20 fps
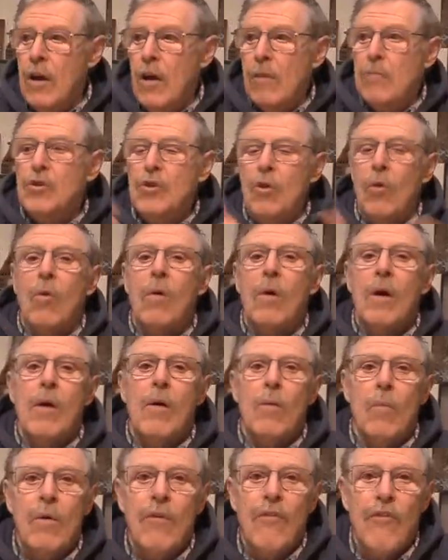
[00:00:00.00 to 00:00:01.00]
I'm sure
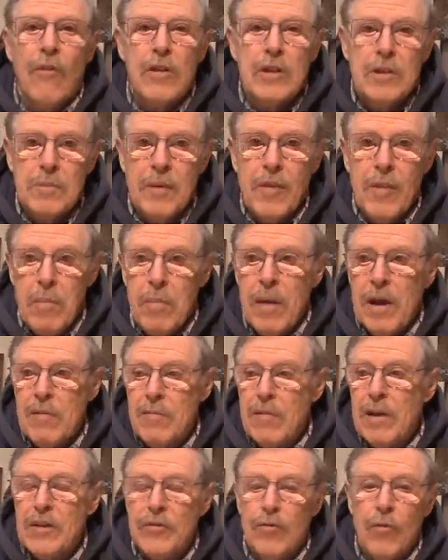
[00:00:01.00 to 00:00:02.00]
we'll find some other bait
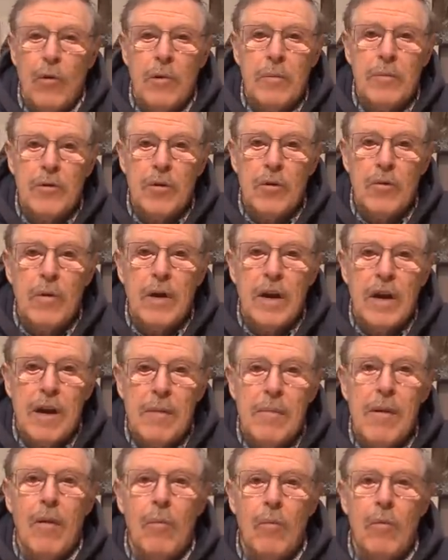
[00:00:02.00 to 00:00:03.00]
rigs for him to uh,
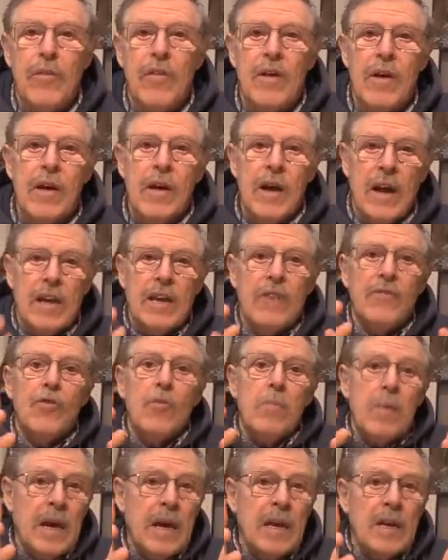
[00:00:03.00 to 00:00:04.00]
come up with and give you
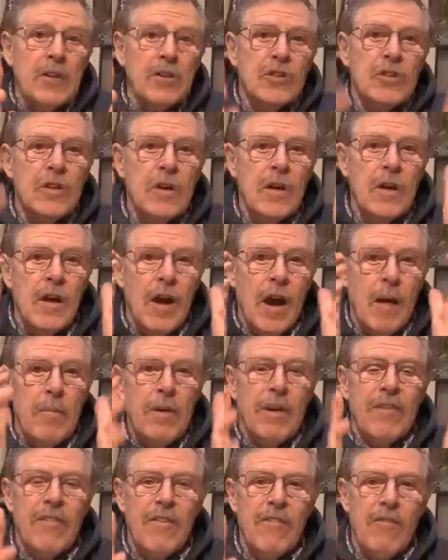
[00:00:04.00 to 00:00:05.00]
beginners a
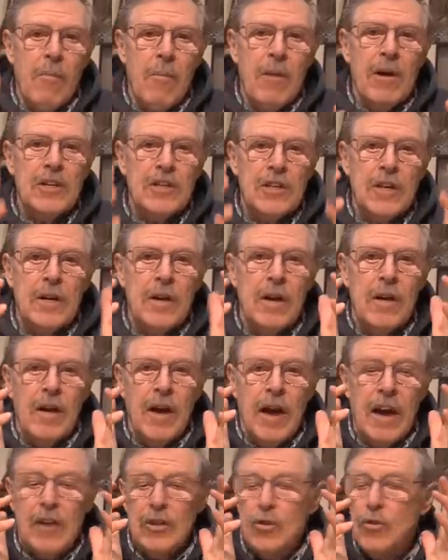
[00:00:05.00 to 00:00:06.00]
bit of information
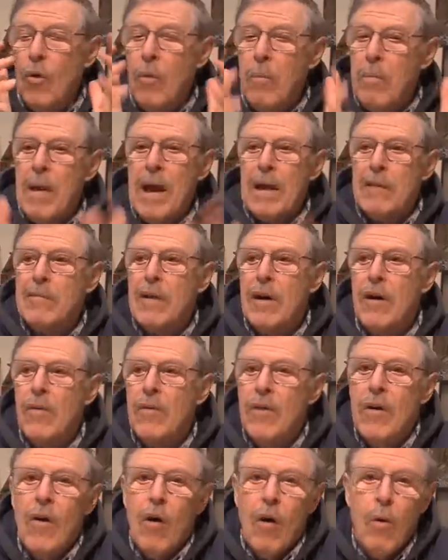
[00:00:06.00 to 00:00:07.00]
and a sort of background
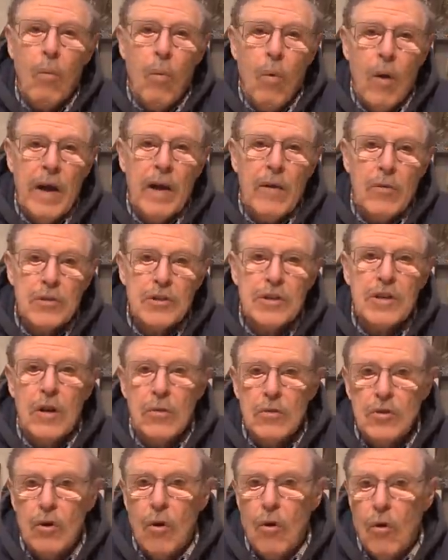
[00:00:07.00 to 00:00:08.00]
of what else
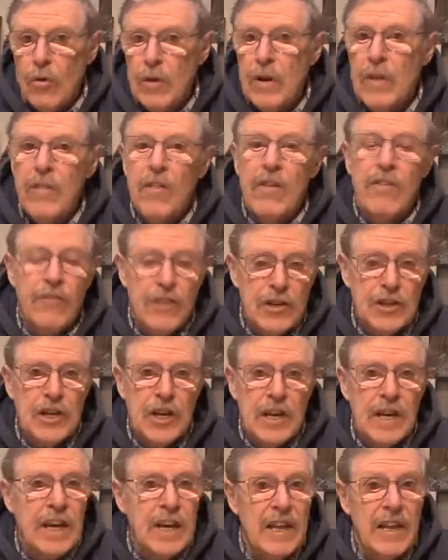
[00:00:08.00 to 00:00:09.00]
goes on the
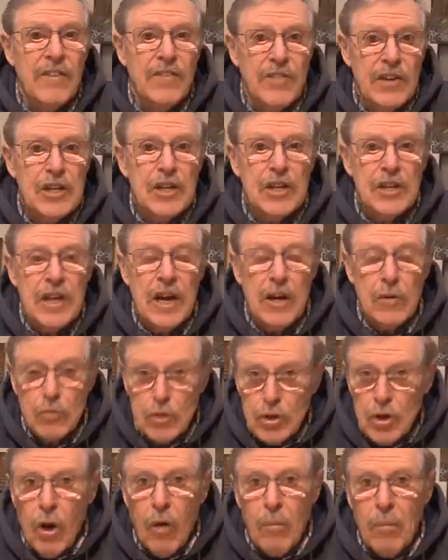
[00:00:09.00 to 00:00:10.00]
fishing in the fishing tackle
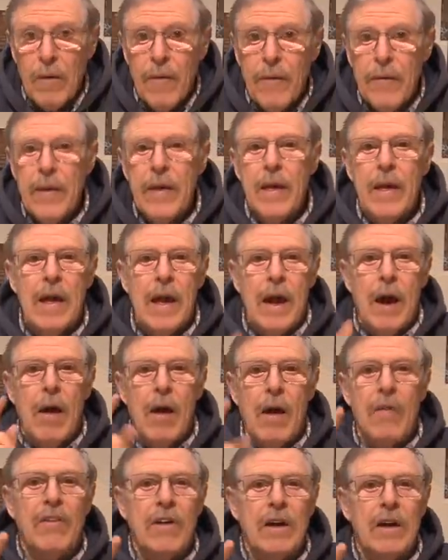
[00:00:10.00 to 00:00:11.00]
shop.
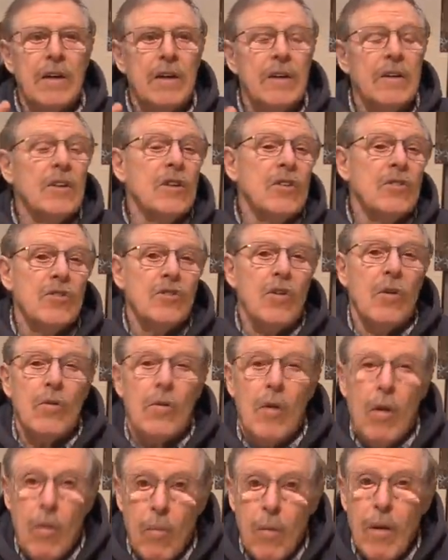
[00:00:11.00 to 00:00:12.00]
However, don't
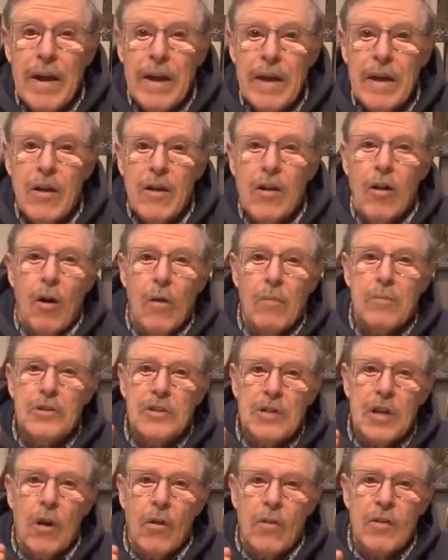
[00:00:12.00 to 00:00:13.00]
go away. I'm
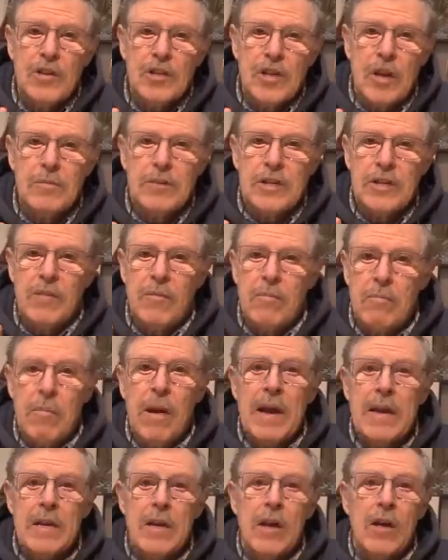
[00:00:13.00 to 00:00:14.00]
still on the subject of
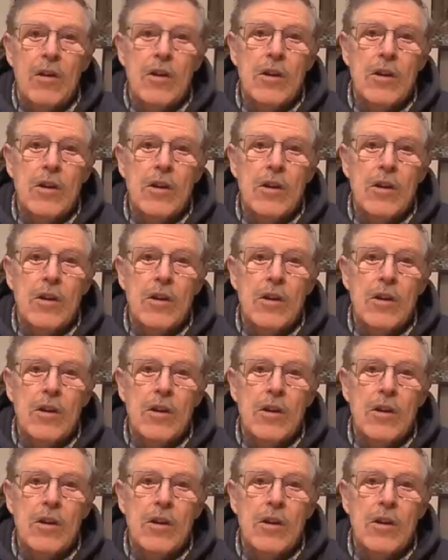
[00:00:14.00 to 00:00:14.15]
bait,